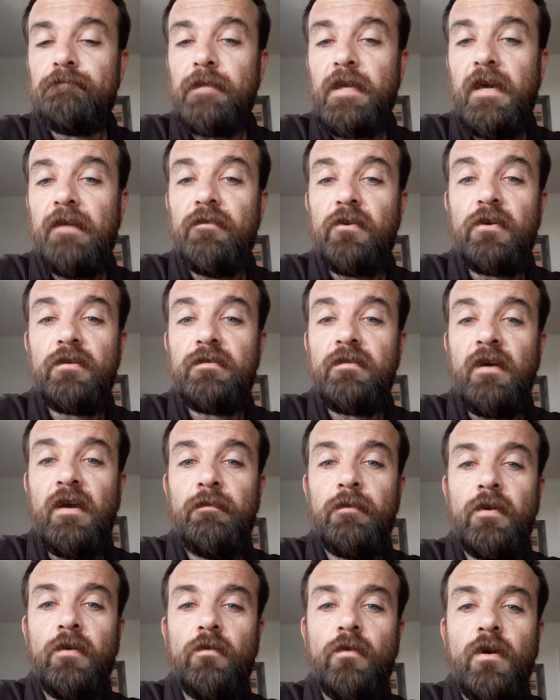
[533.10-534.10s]
have a good time
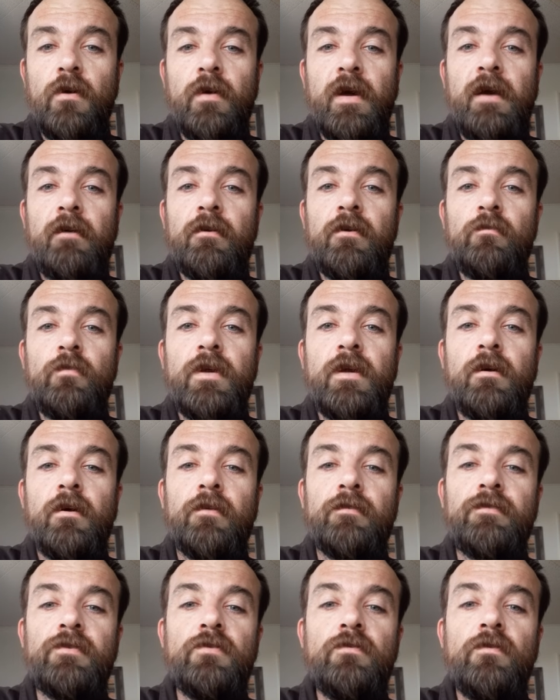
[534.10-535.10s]
and grow. How could we all
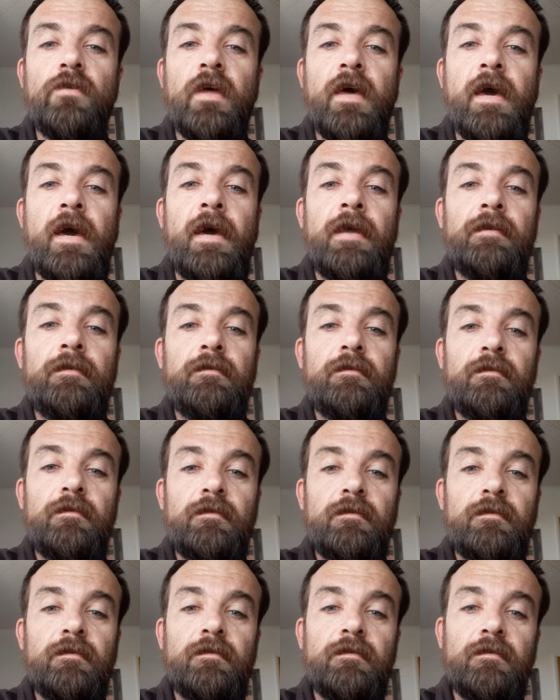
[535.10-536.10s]
do that
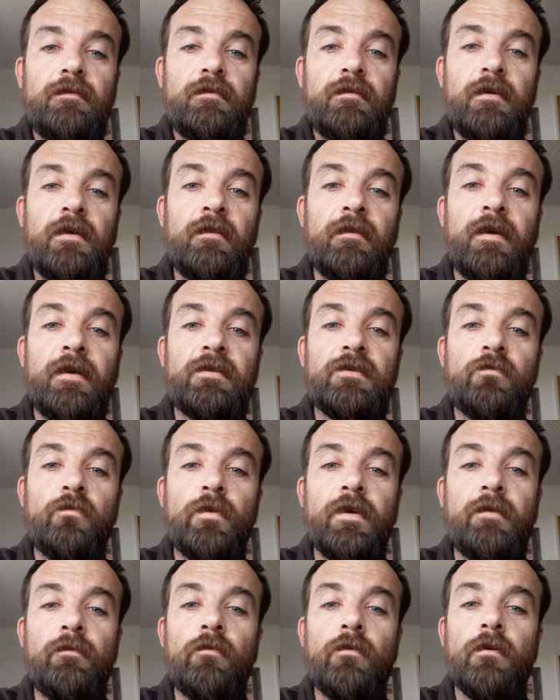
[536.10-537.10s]
unless
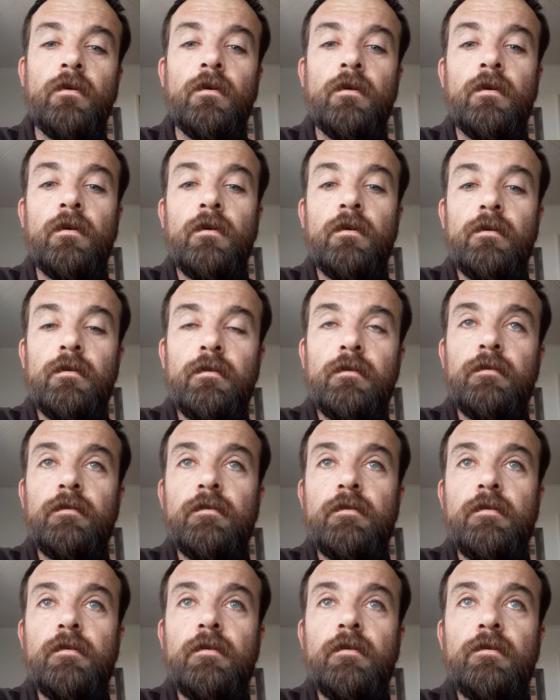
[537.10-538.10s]
we were
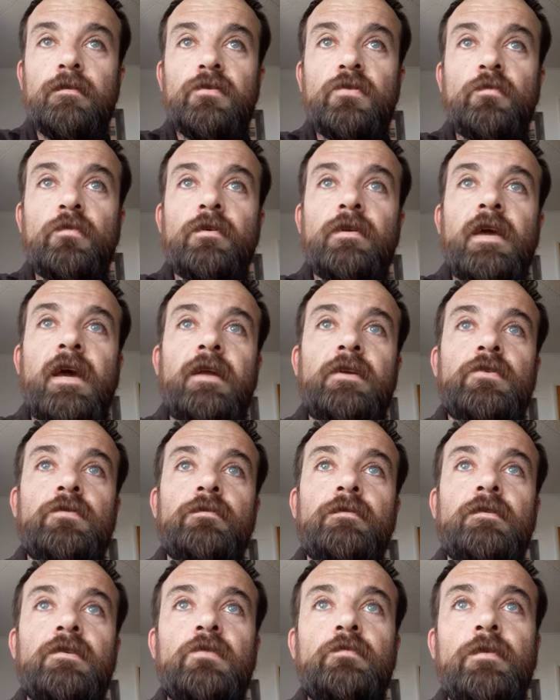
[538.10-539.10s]

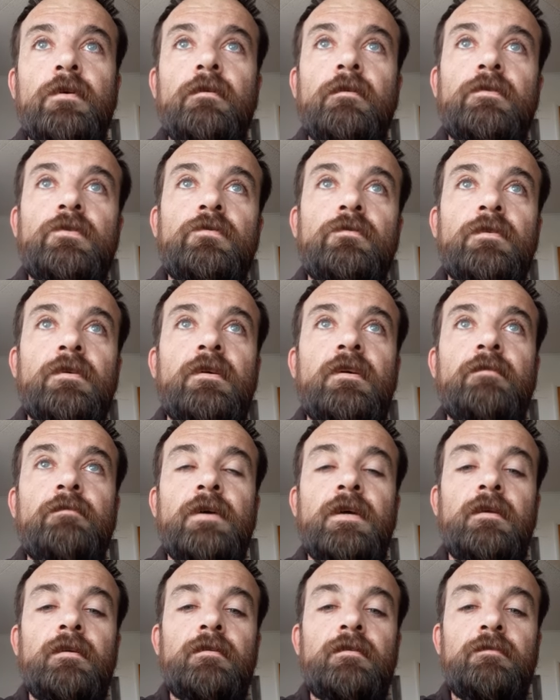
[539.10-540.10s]
supernaturally, spiritually
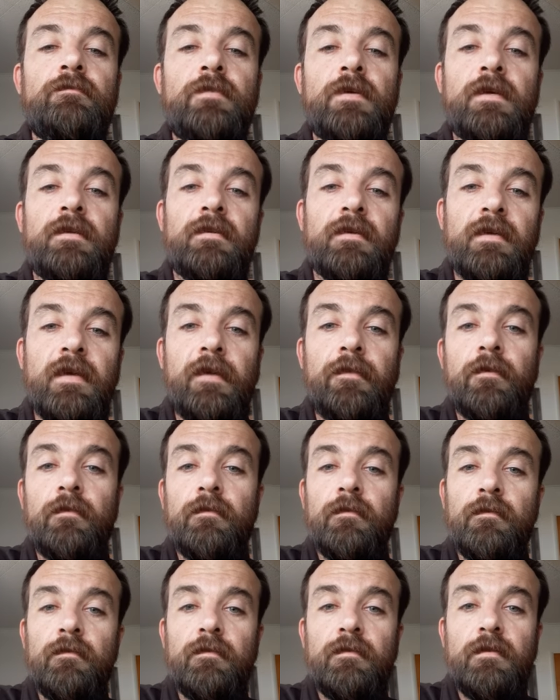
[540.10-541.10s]
committed to be together?
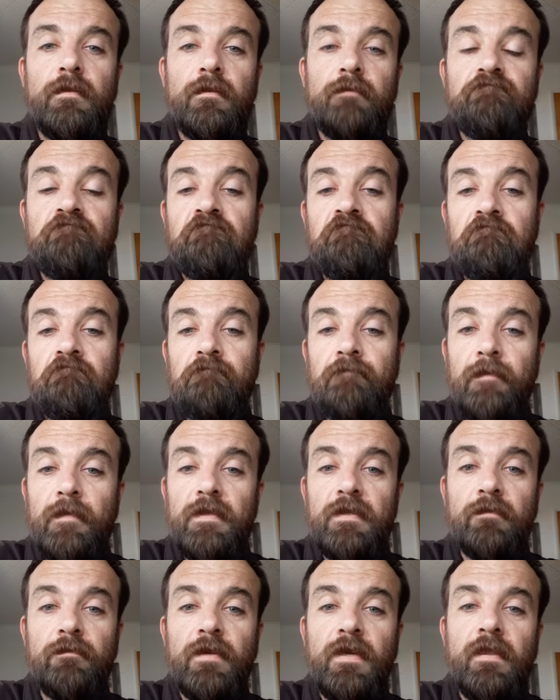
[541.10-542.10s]

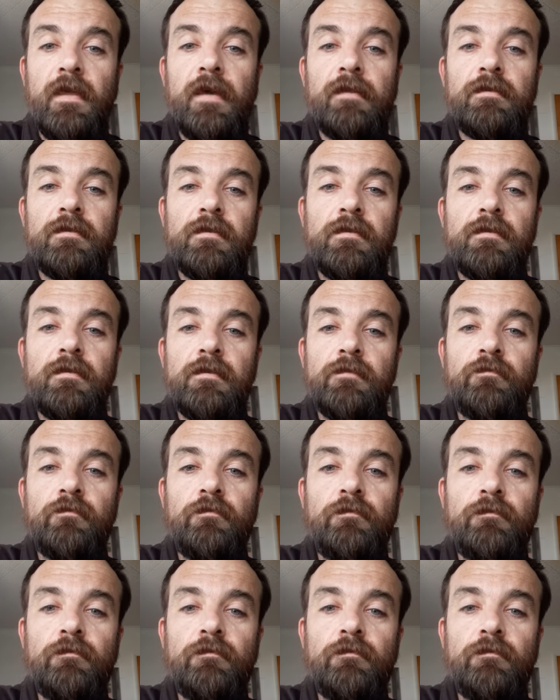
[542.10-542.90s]
To me, that's